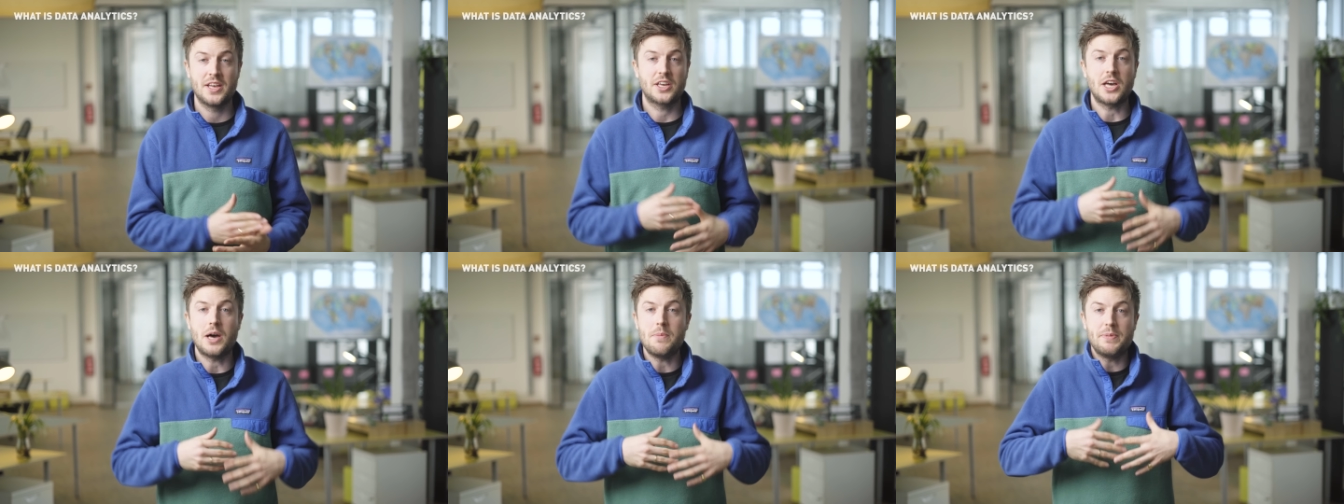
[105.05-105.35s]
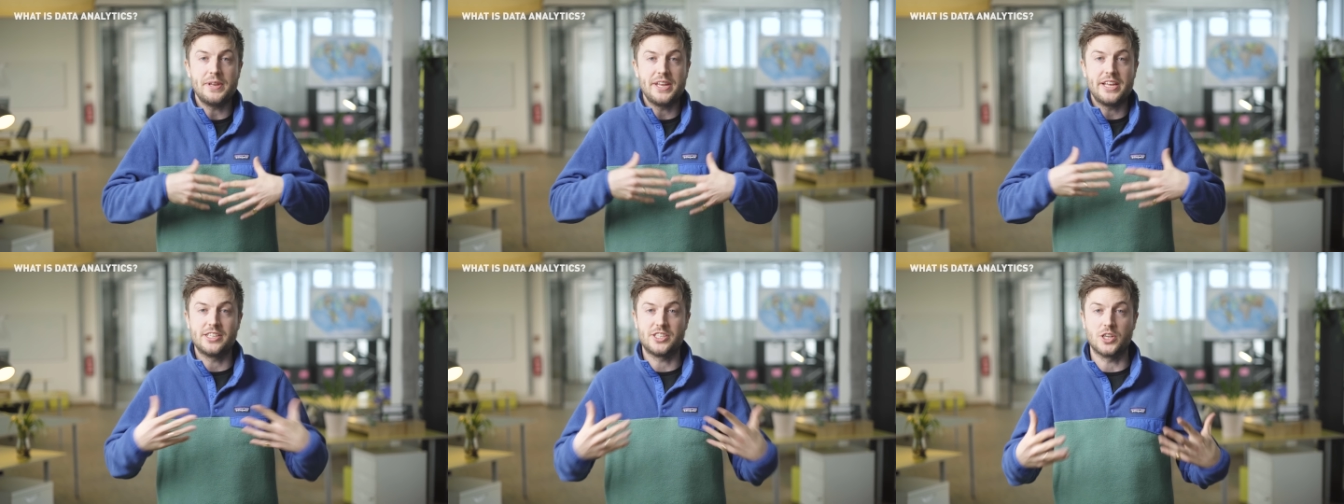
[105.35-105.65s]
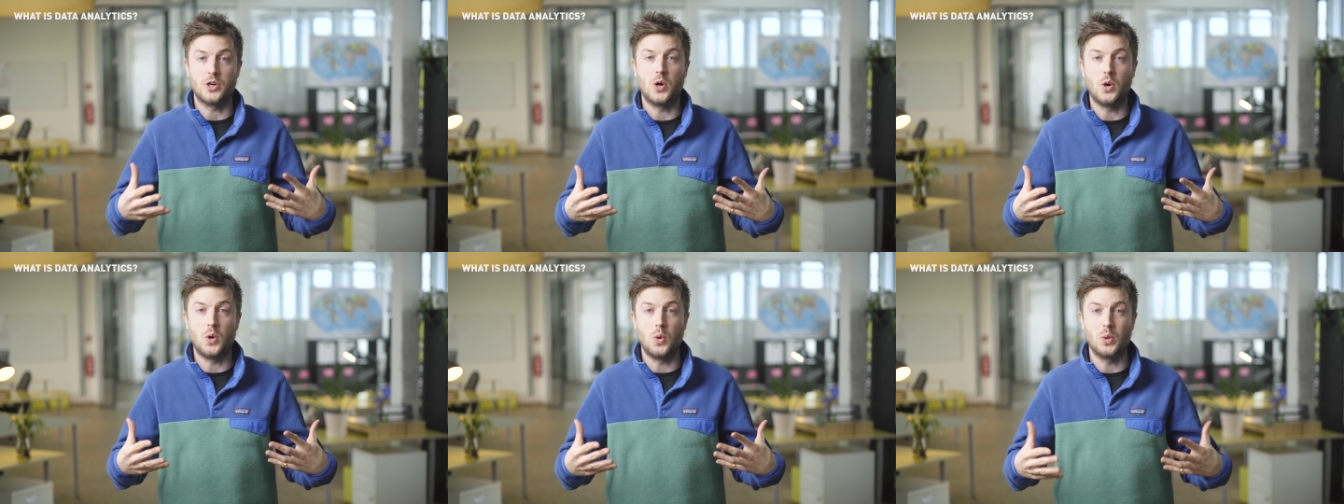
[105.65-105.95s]
company
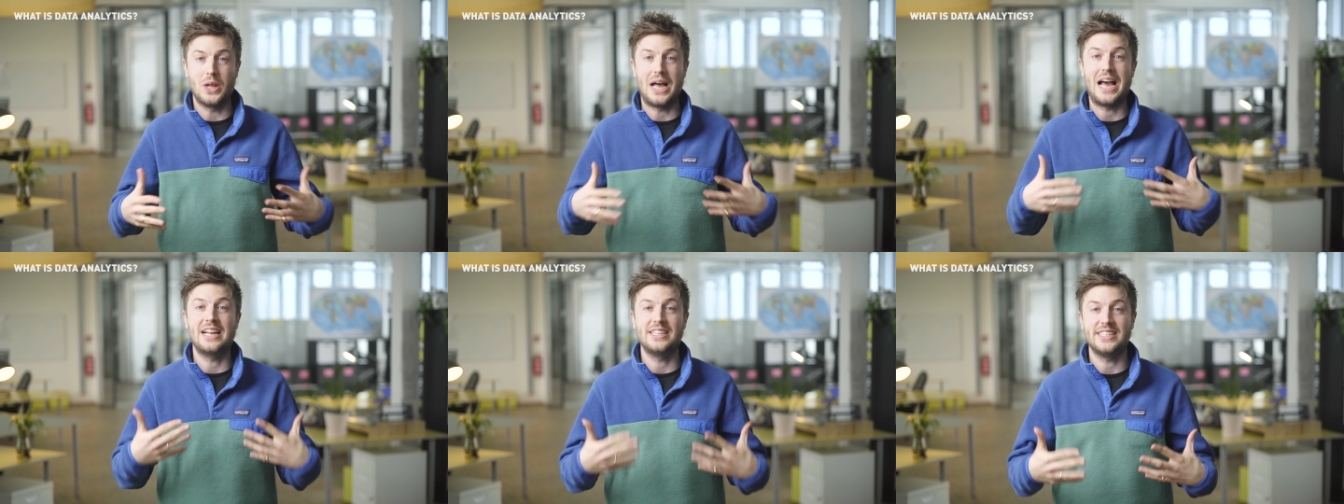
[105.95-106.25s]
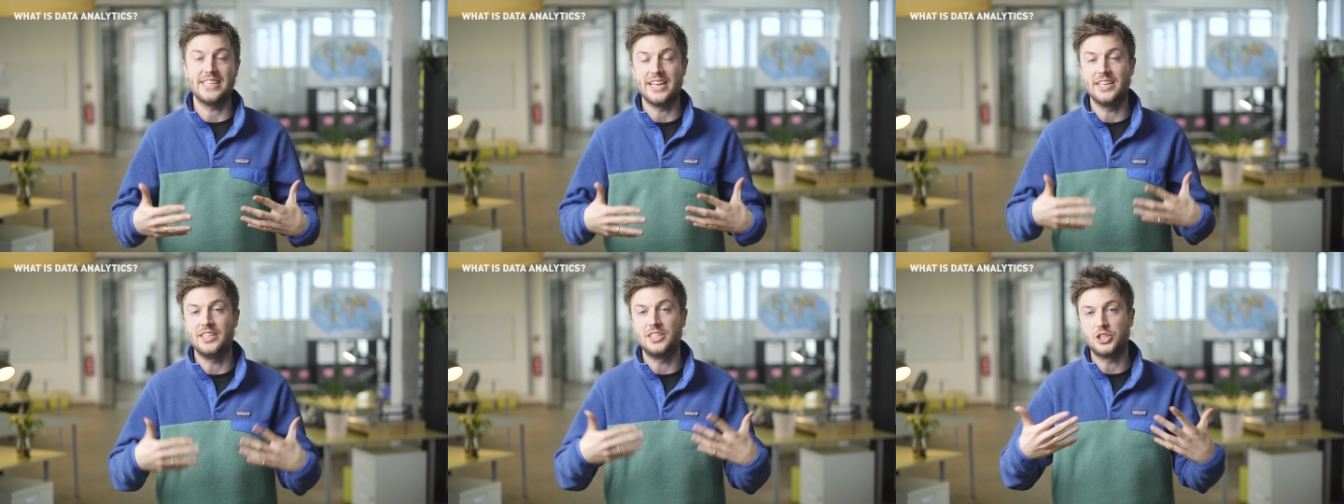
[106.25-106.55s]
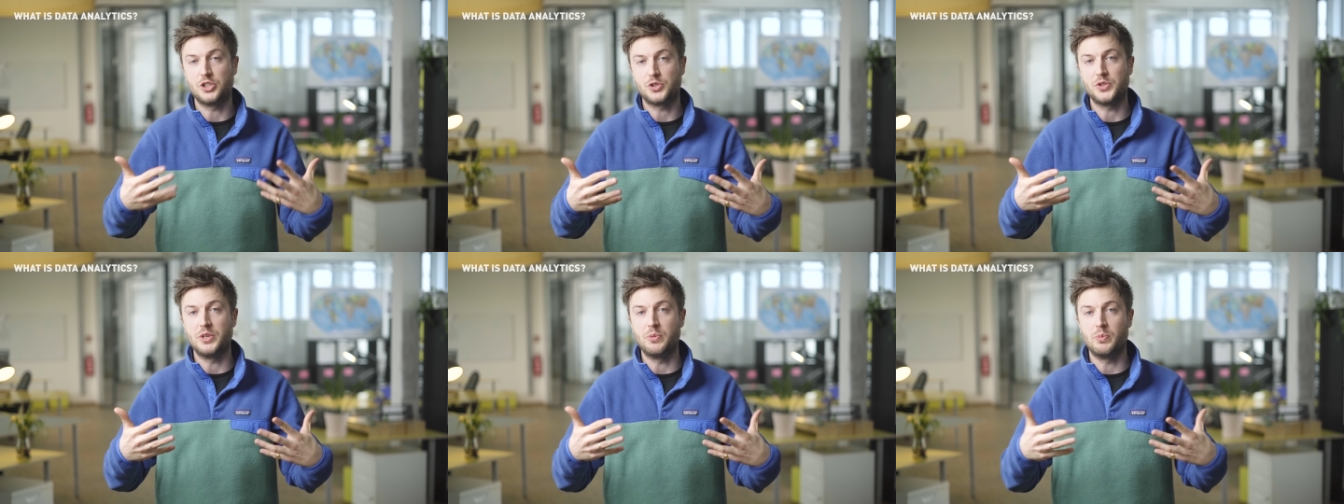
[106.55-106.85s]
as a whole, and the
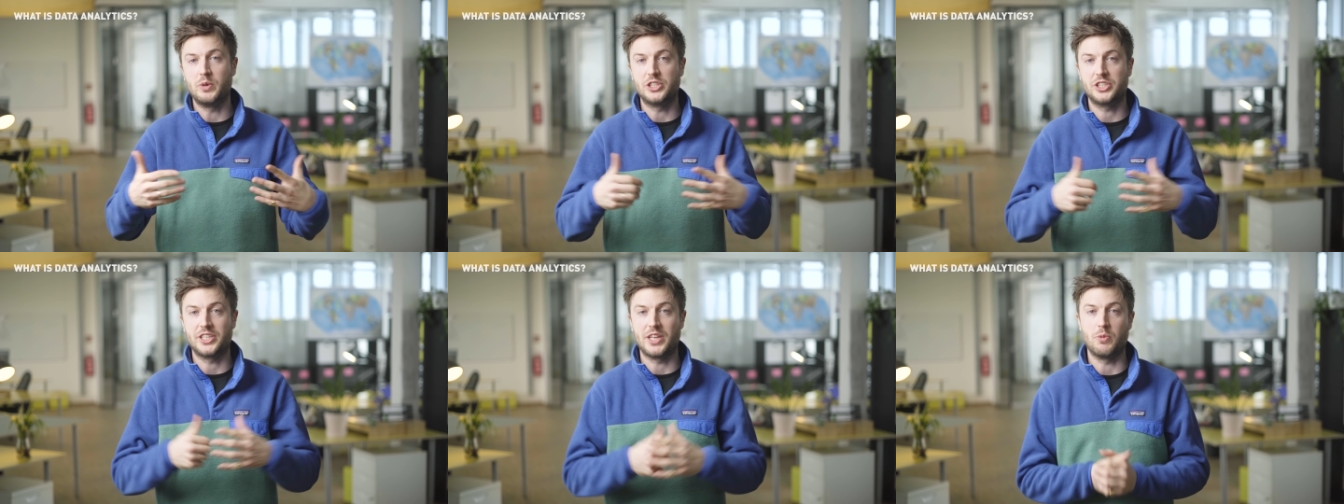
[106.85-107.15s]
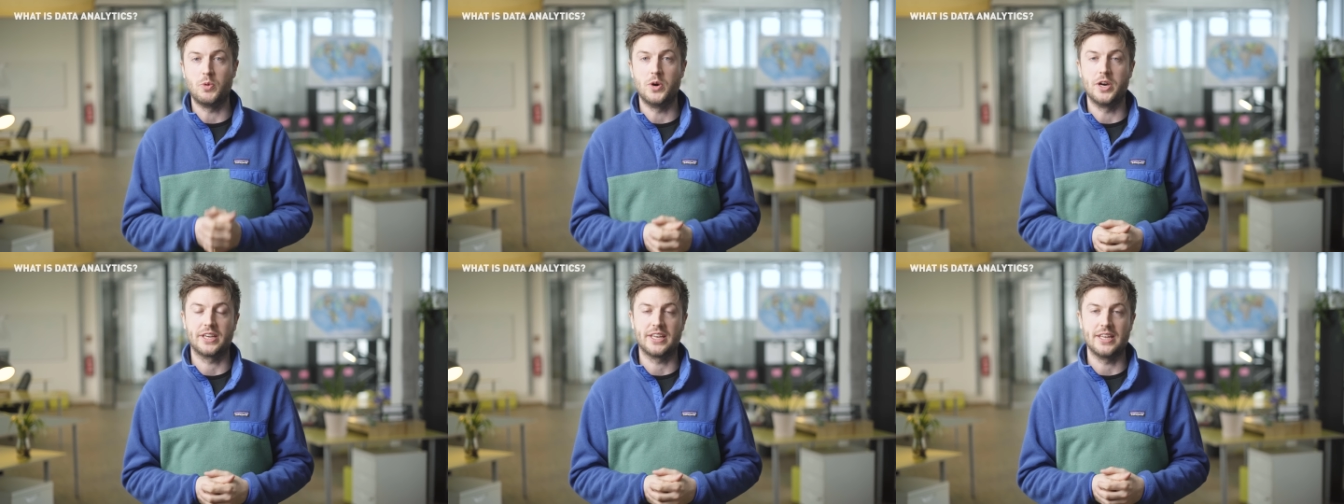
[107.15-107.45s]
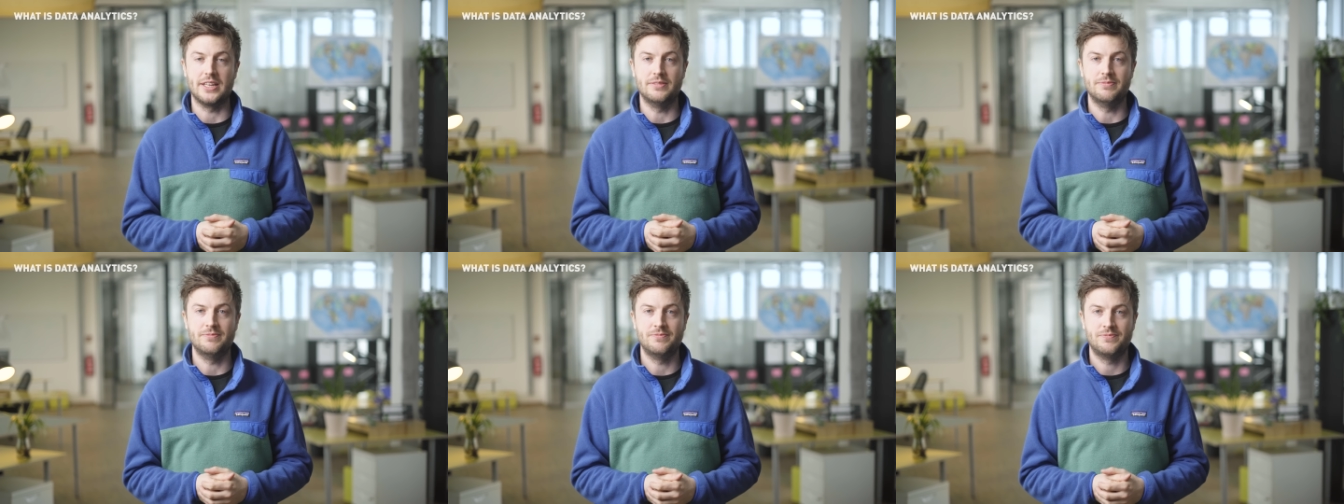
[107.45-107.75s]
industry in which they
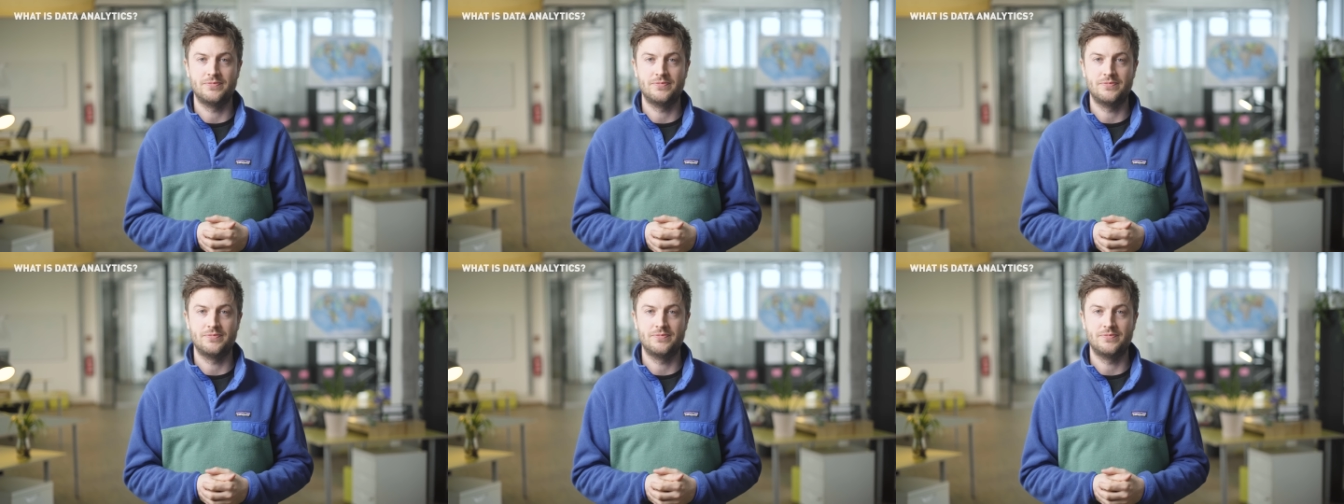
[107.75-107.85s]
work in.